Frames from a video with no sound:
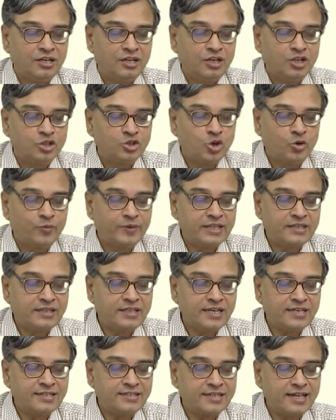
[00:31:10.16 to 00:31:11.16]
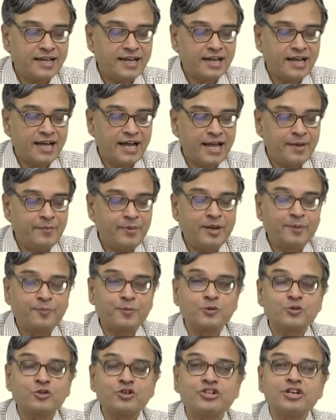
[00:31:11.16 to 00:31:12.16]
So, with this I am in a
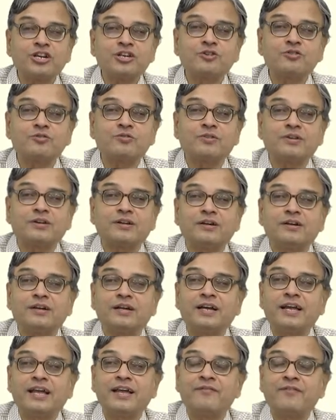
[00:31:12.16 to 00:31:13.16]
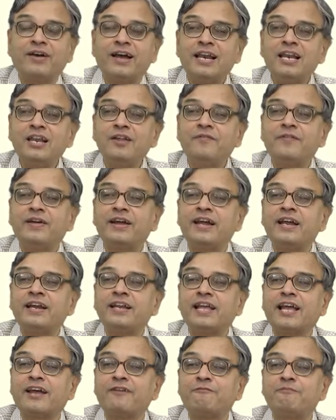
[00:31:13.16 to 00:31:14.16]
position to evaluate
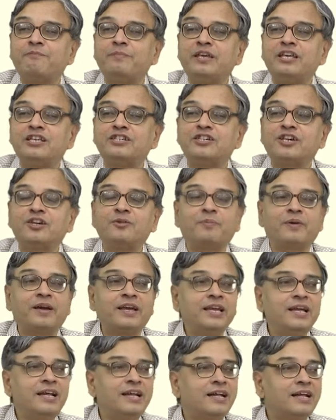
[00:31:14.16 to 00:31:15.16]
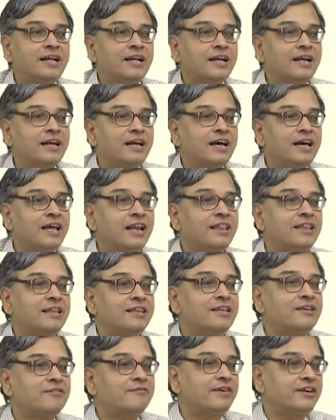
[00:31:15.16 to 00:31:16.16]
F B J by another
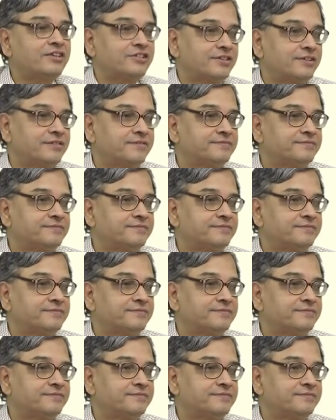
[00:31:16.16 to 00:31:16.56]
equation,